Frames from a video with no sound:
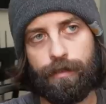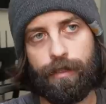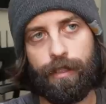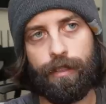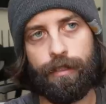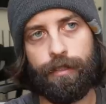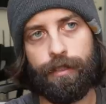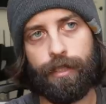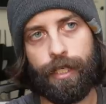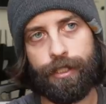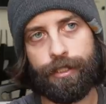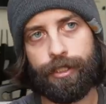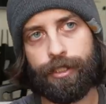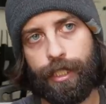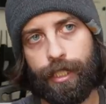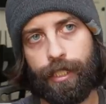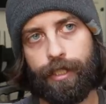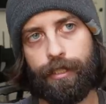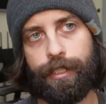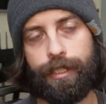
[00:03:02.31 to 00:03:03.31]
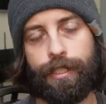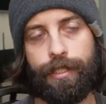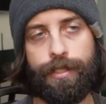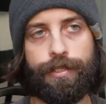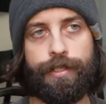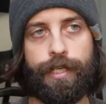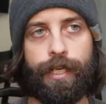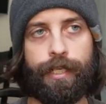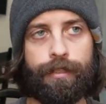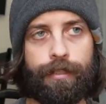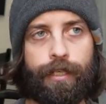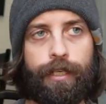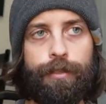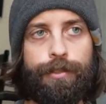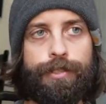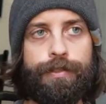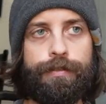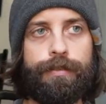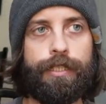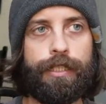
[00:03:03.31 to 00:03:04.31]
The nutshell is, I thought it
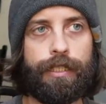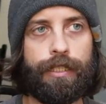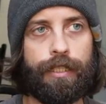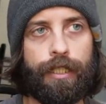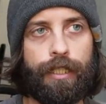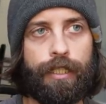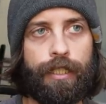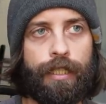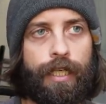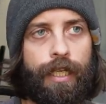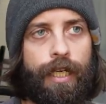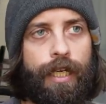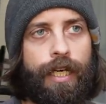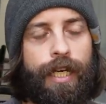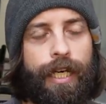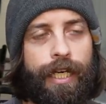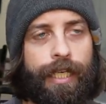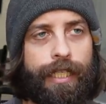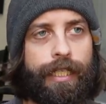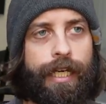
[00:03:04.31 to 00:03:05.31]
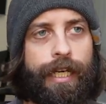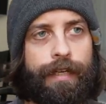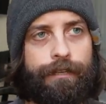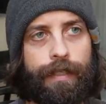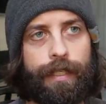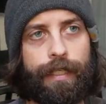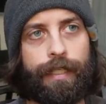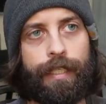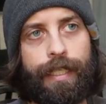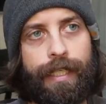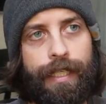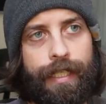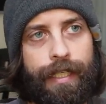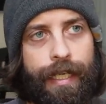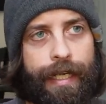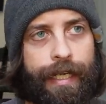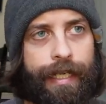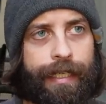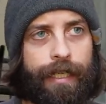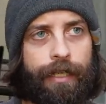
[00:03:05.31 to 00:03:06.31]
was really good. I gave it an
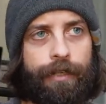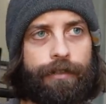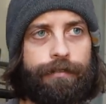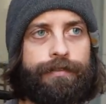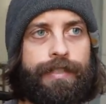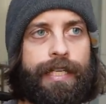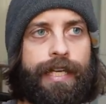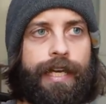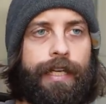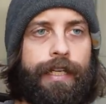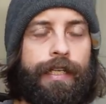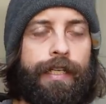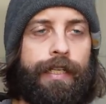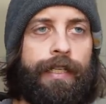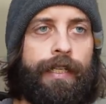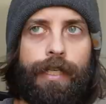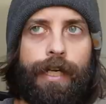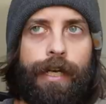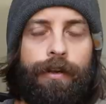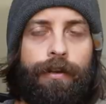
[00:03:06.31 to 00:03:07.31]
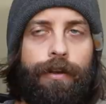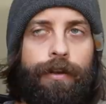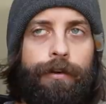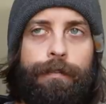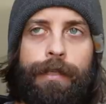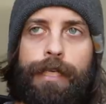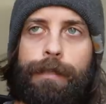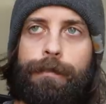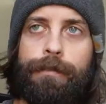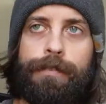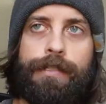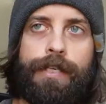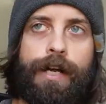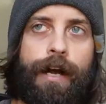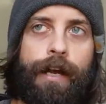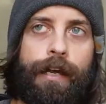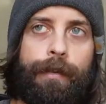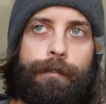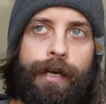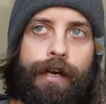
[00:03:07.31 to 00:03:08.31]
8 out of 10. I don't know, people
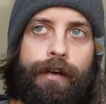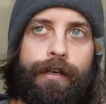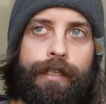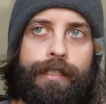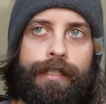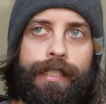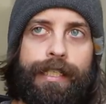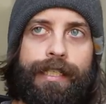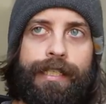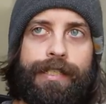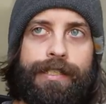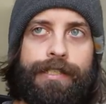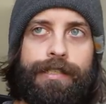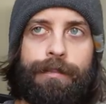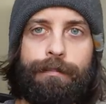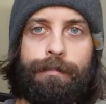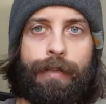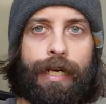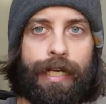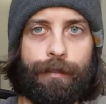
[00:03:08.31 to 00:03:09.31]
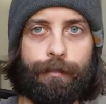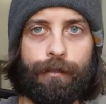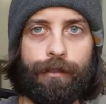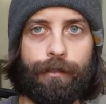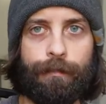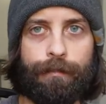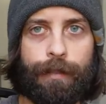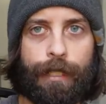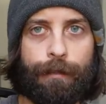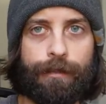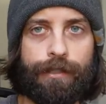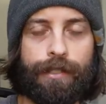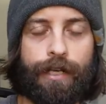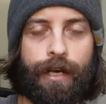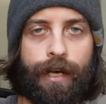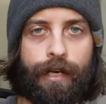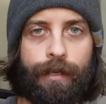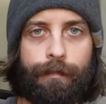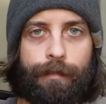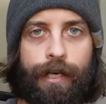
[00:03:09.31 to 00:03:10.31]
talk about it like it's the Bible. People
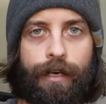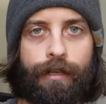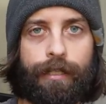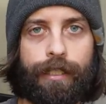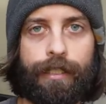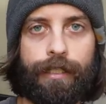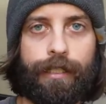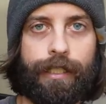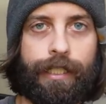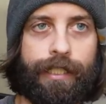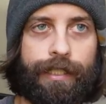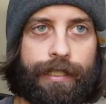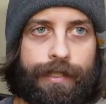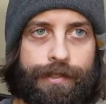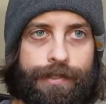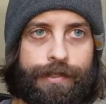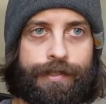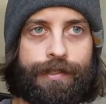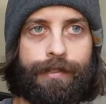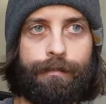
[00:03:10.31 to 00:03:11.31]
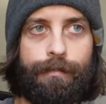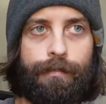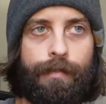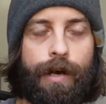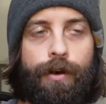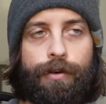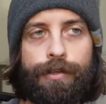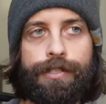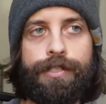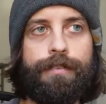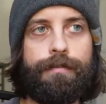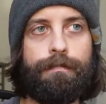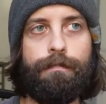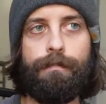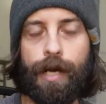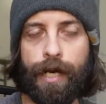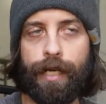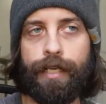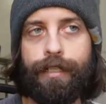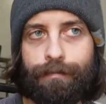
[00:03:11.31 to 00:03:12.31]
talk about it like it's the most
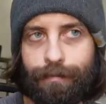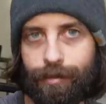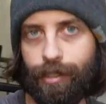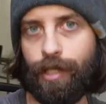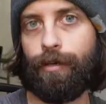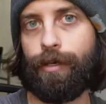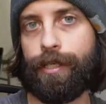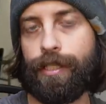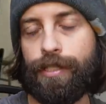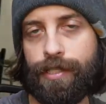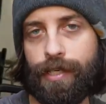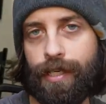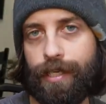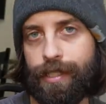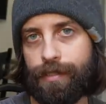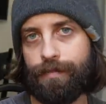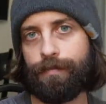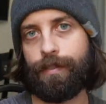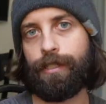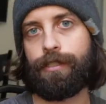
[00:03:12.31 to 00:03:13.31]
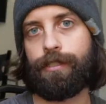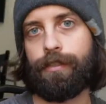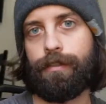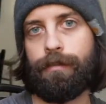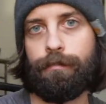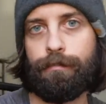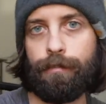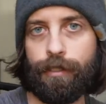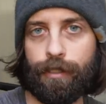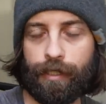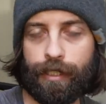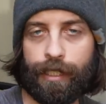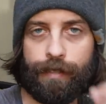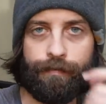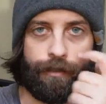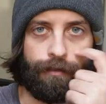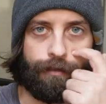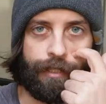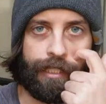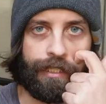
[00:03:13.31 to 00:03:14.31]
mind-blowing science fiction book
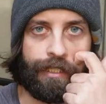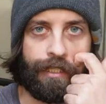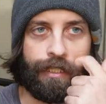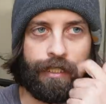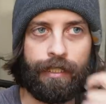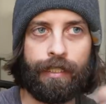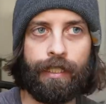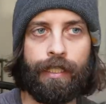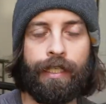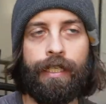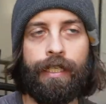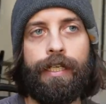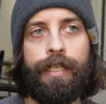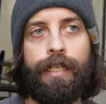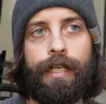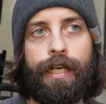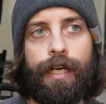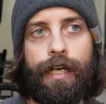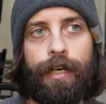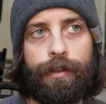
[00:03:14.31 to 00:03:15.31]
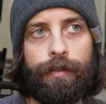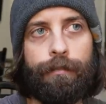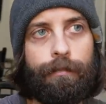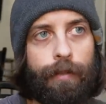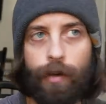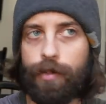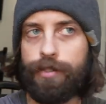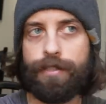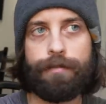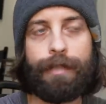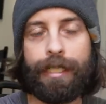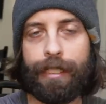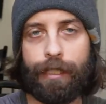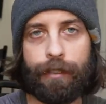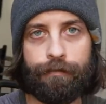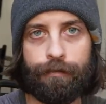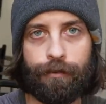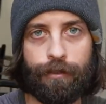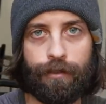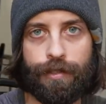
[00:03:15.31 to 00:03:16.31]
ever written, the most
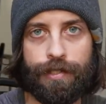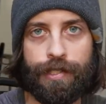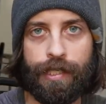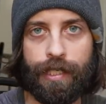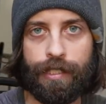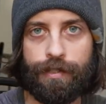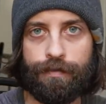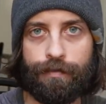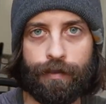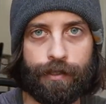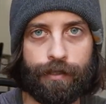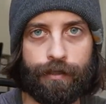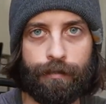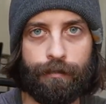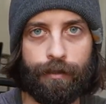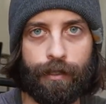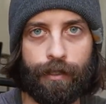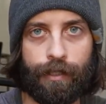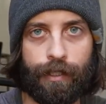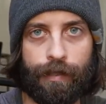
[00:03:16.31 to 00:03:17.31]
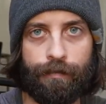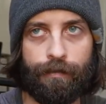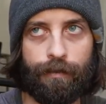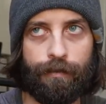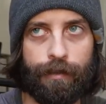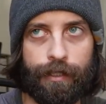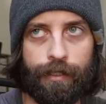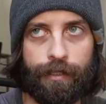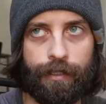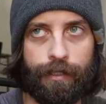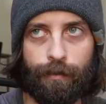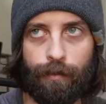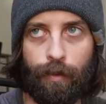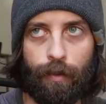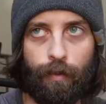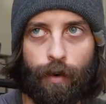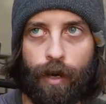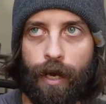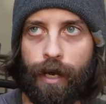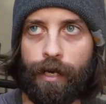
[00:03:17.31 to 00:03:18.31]
meaningful science fiction book ever written. You
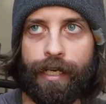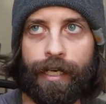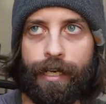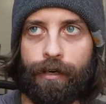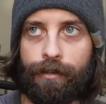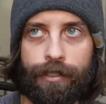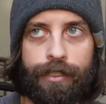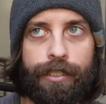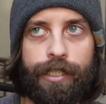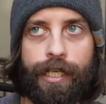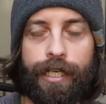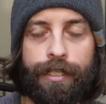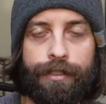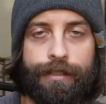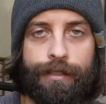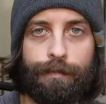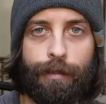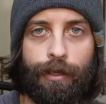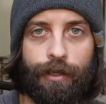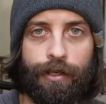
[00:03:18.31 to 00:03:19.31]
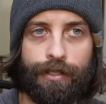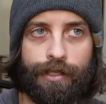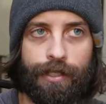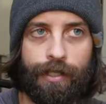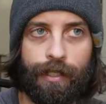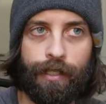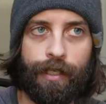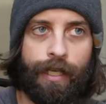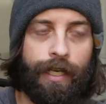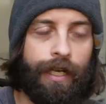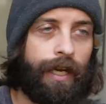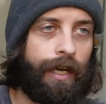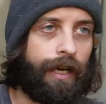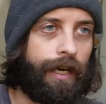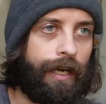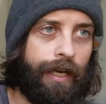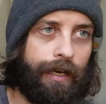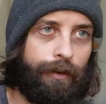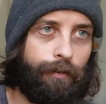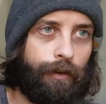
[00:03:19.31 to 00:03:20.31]
will walk out a changed person.
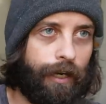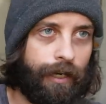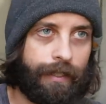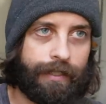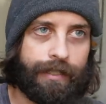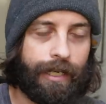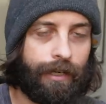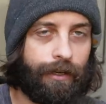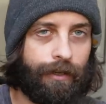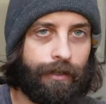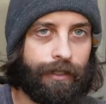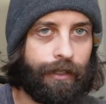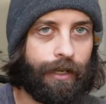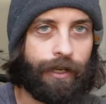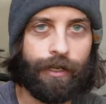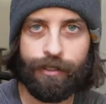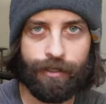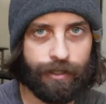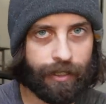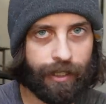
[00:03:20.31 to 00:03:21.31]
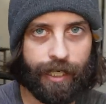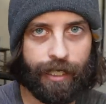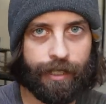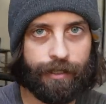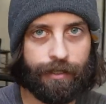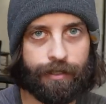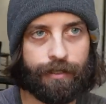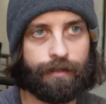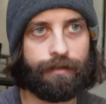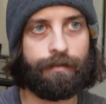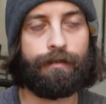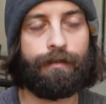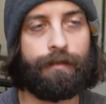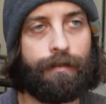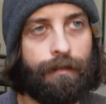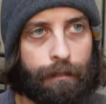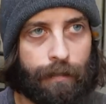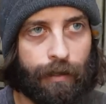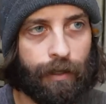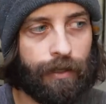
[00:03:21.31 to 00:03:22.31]
I walked out an unchanged
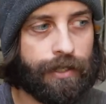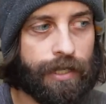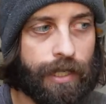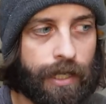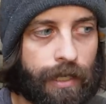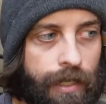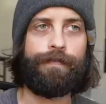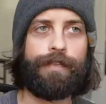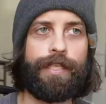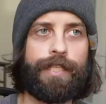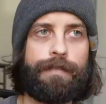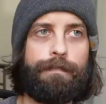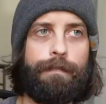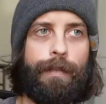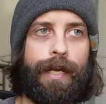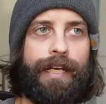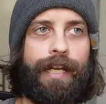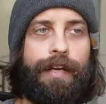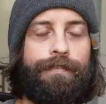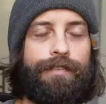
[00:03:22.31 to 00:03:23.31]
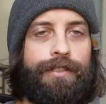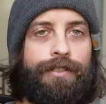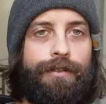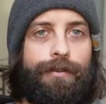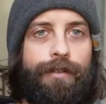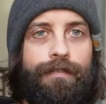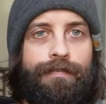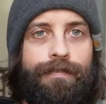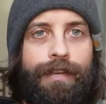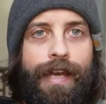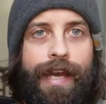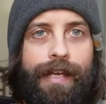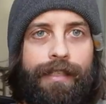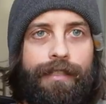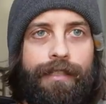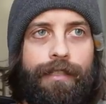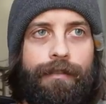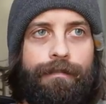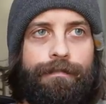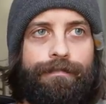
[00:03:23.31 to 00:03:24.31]
person. This might have to do with the
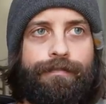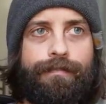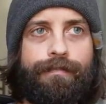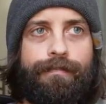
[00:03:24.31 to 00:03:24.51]
fact that